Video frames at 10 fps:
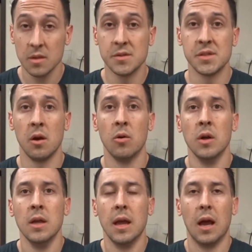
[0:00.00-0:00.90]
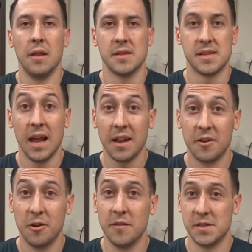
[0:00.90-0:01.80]
So the sciatic
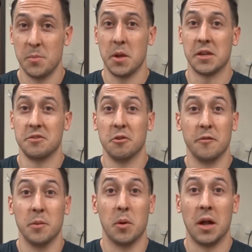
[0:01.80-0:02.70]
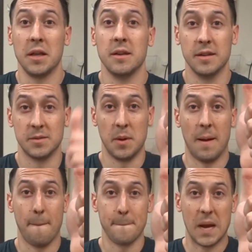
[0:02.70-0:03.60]
nerve is the biggest nerve in the body. It's
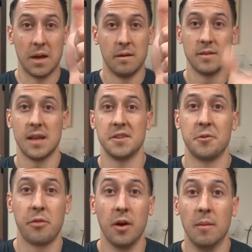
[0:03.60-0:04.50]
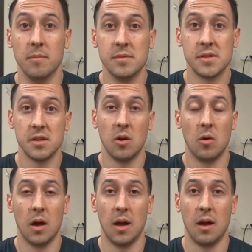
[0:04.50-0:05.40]
about the size of your thumb.
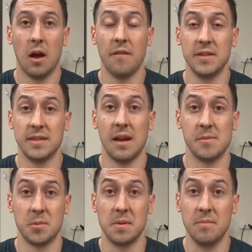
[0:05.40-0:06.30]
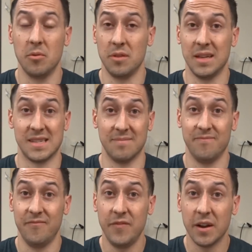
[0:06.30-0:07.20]
So oftentimes with people, it's a
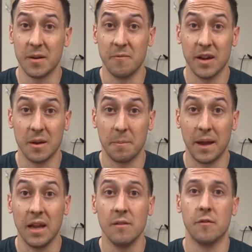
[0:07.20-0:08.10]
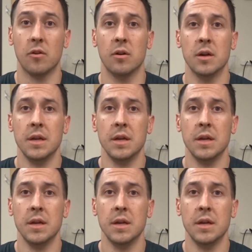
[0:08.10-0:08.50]
very, very painful.